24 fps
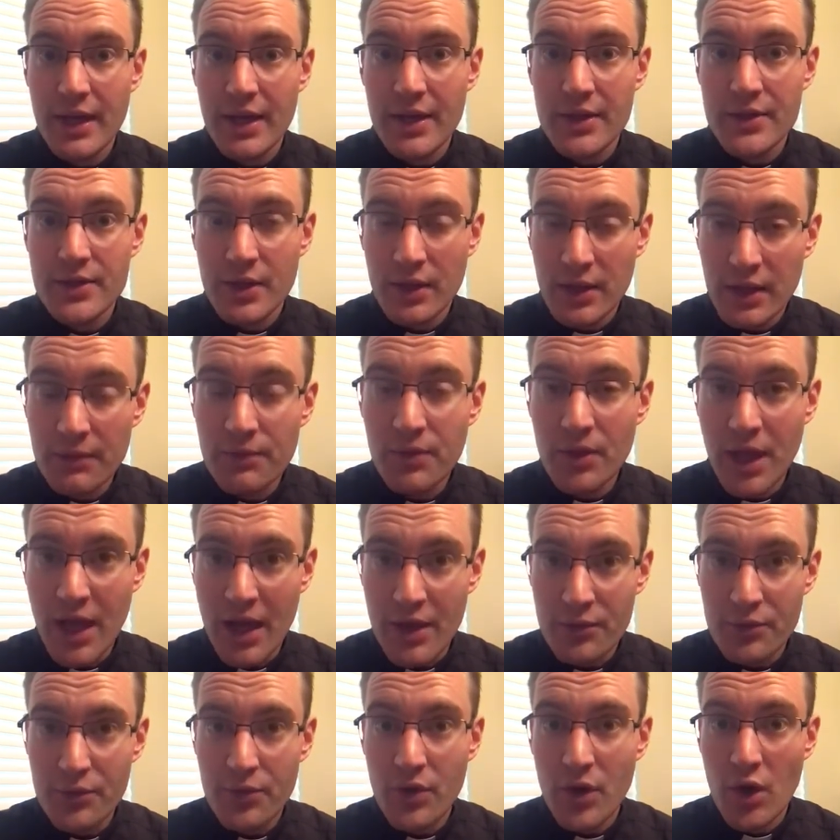to live a
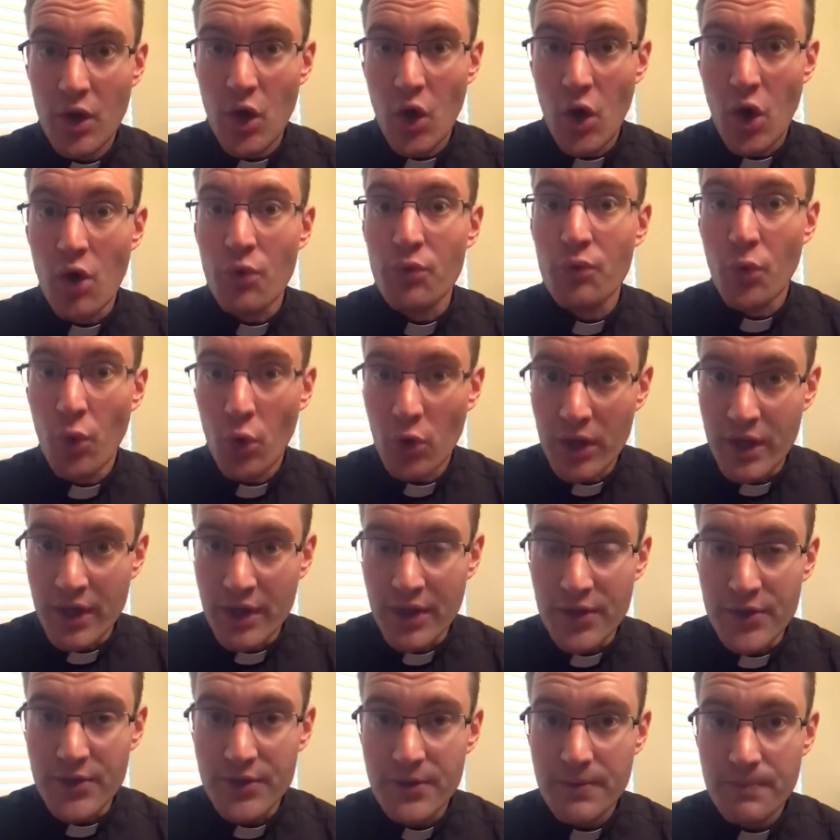life of
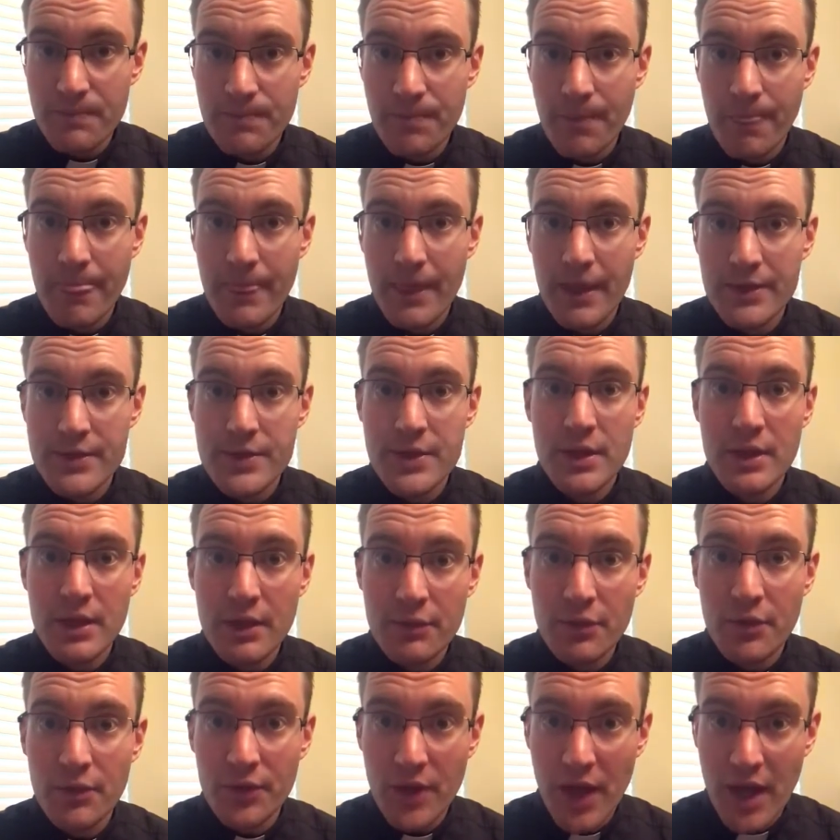holiness, to
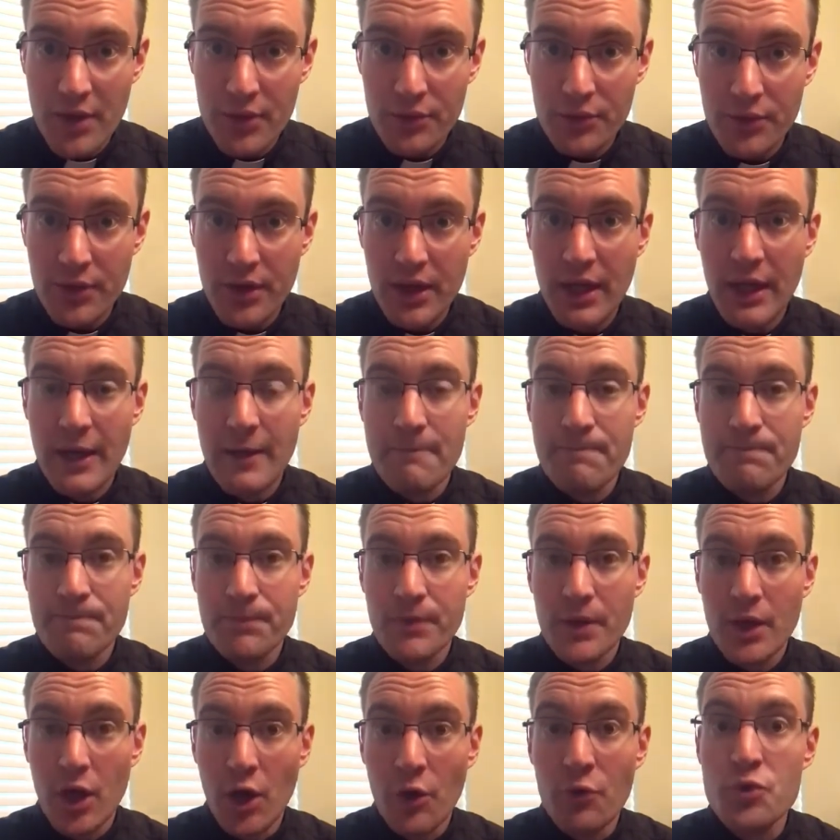live a life
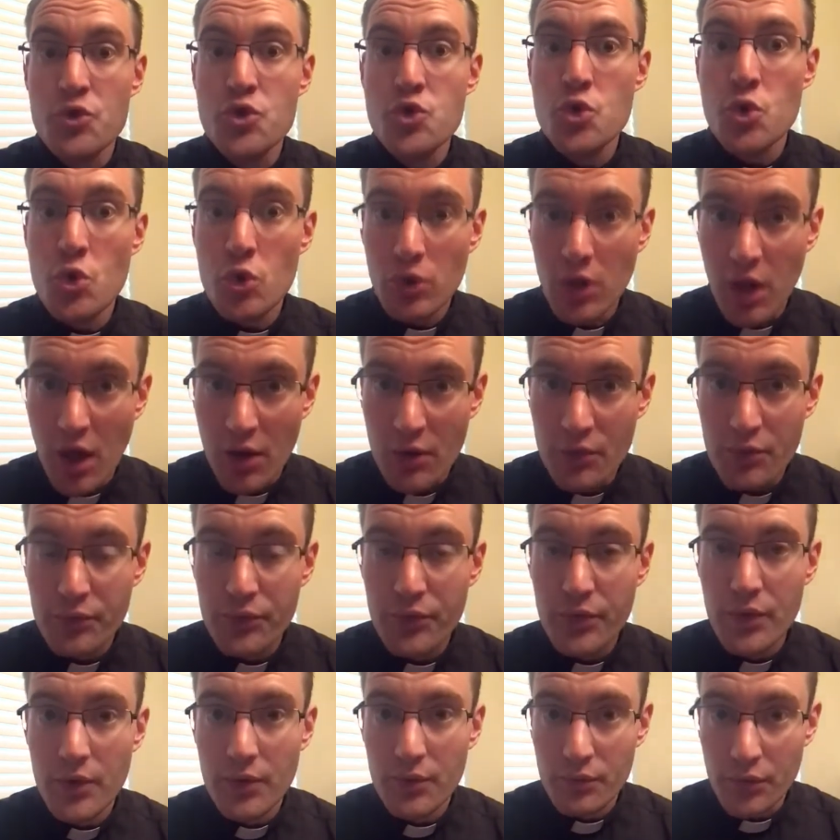of true love
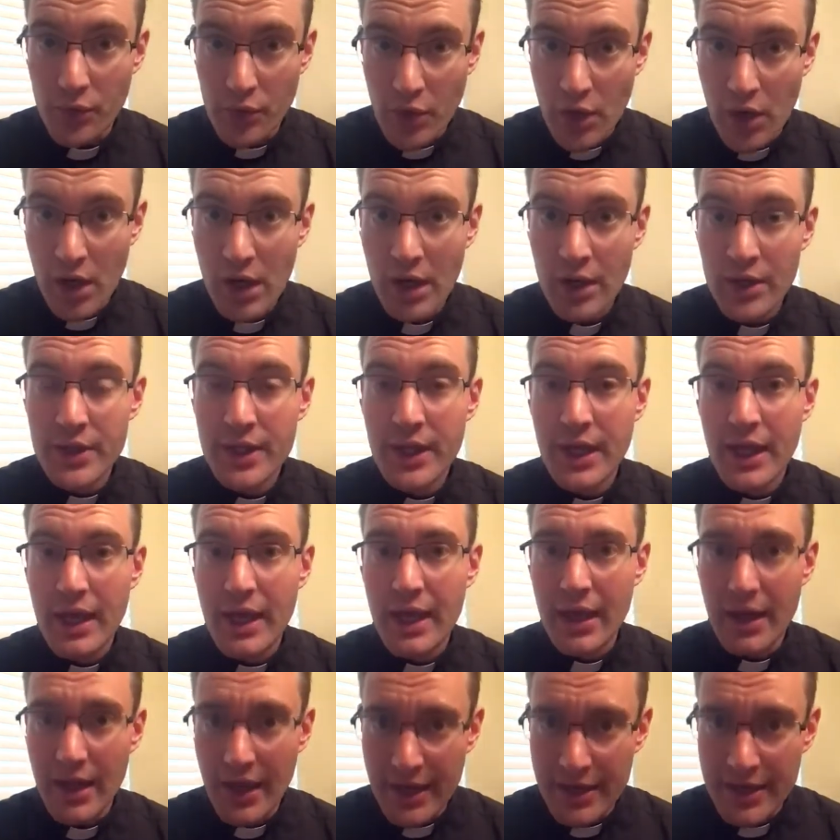for God
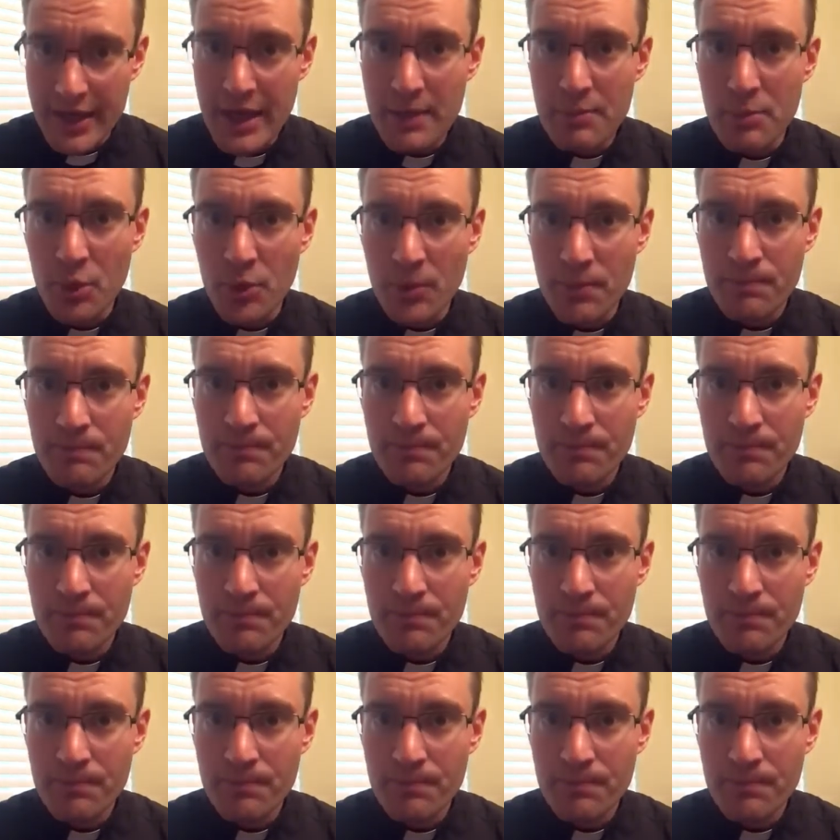and neighbor,